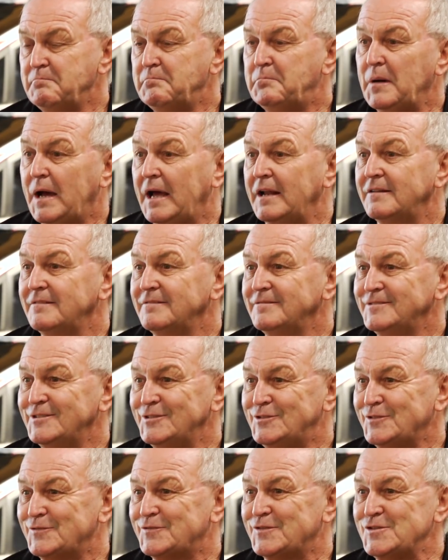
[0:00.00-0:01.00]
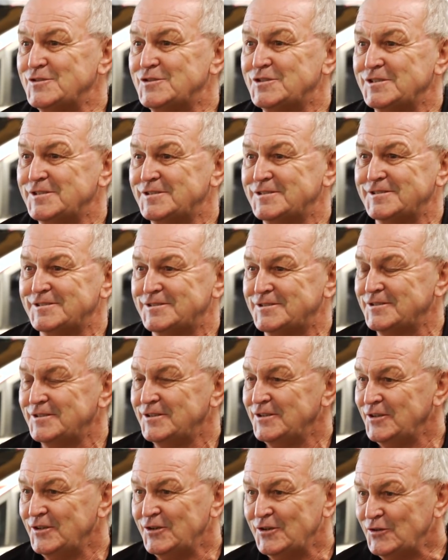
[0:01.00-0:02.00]
but the difference is
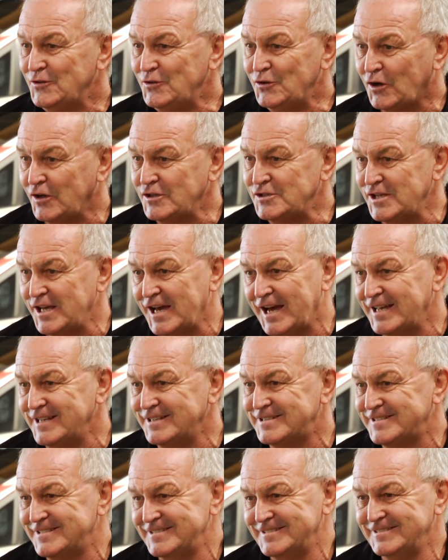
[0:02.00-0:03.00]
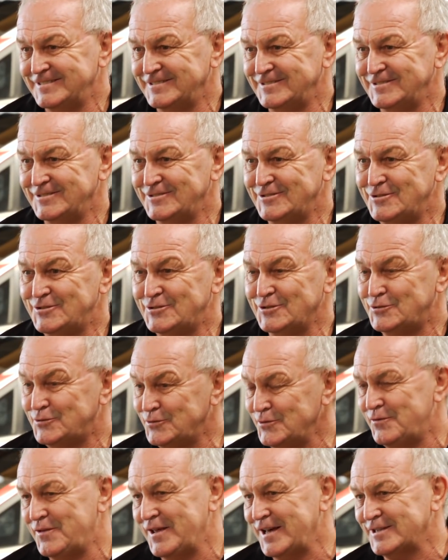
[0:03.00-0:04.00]
98 to
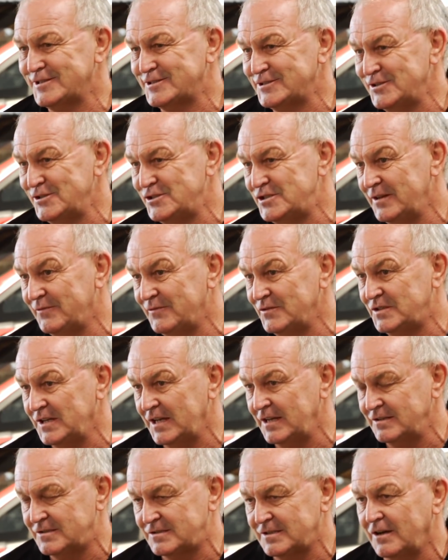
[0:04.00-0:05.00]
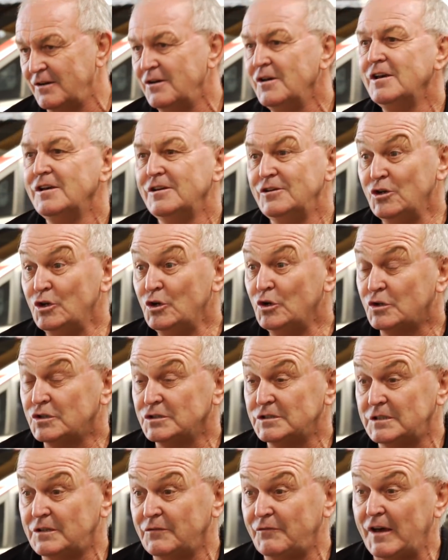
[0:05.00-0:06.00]
2017. So you look
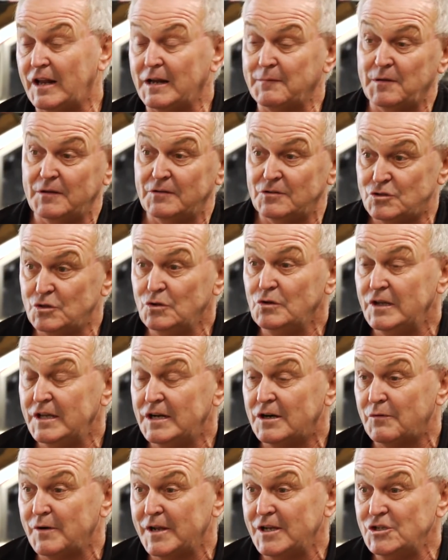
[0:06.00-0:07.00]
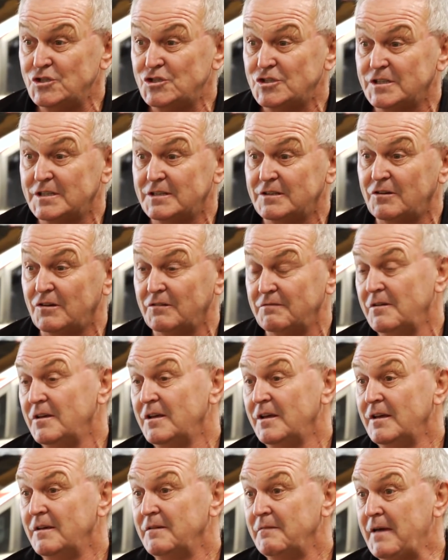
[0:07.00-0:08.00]
at the development, 2-litre engine,
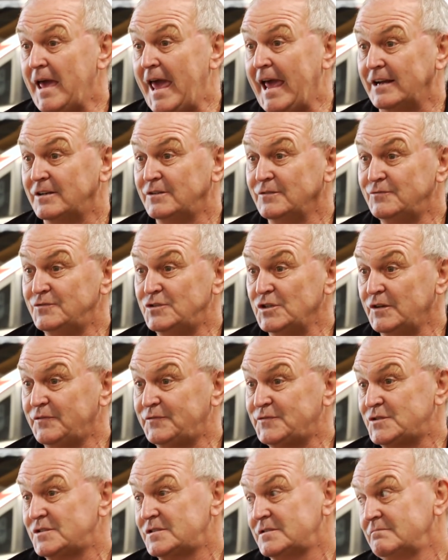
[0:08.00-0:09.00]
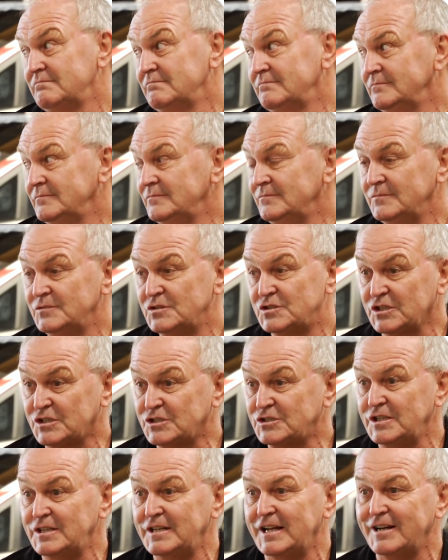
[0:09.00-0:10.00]
active diffs,
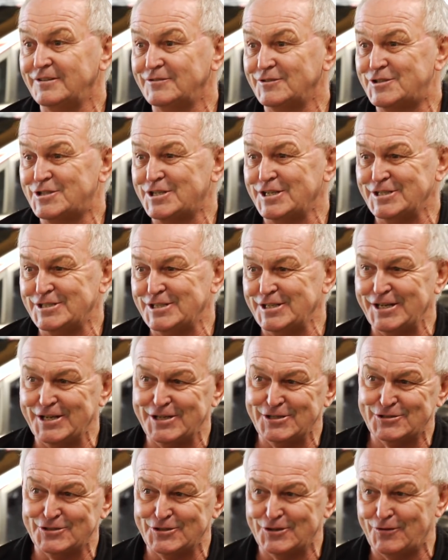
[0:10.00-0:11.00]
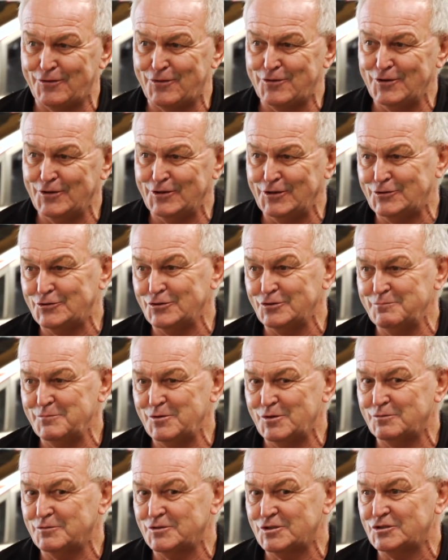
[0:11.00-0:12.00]
1600cc engine,
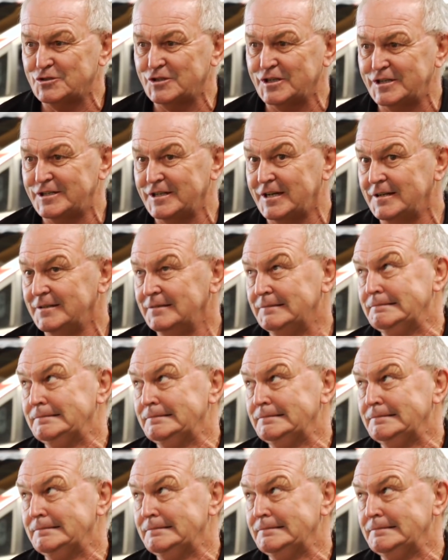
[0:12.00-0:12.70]
32mm restrictor,